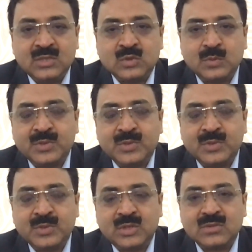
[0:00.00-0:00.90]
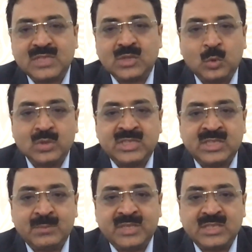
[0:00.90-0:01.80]
so because of that low
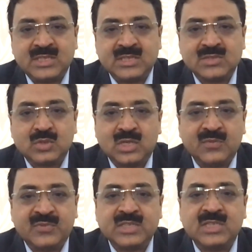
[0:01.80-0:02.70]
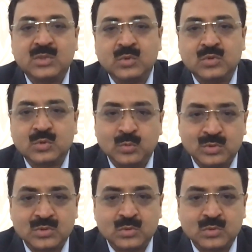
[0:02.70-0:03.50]
sentiment it has got affected to, to